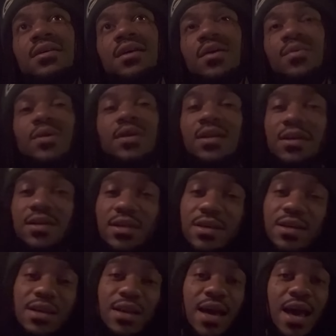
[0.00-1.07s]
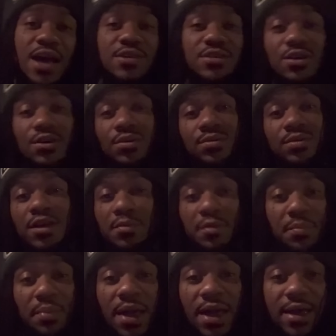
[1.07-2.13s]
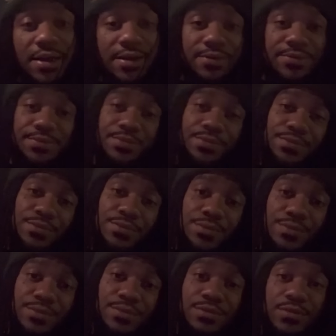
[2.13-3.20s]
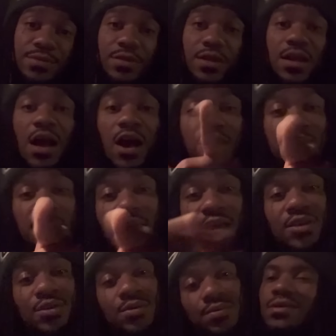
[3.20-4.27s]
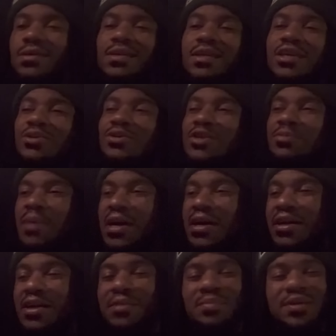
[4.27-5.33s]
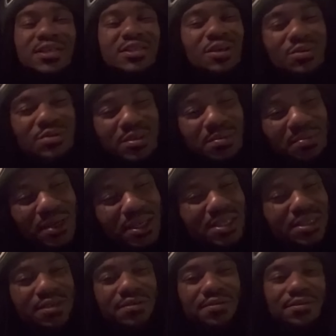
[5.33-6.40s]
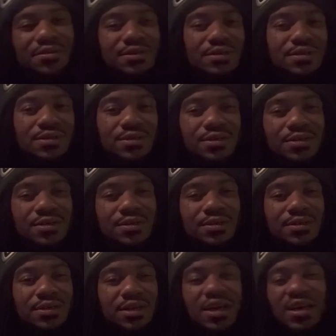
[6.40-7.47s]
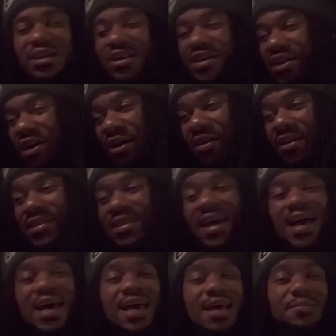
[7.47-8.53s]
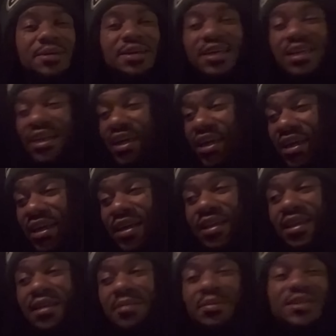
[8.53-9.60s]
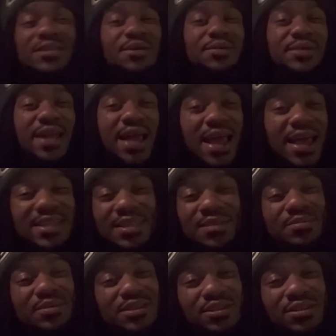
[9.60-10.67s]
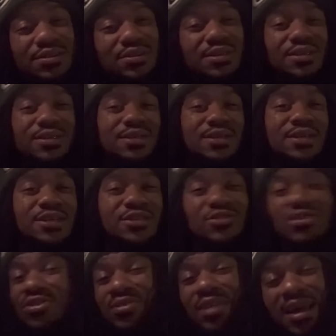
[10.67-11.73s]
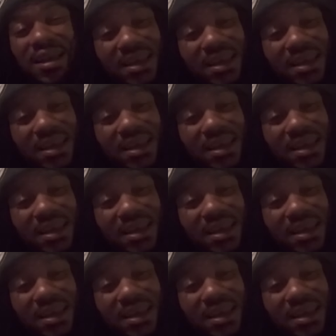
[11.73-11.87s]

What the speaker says: wasn't nothing good in the household, nothing but pain caused by you. Then you expect her to be so submissive and cook all the time and clean and be so nasty with you and treat you like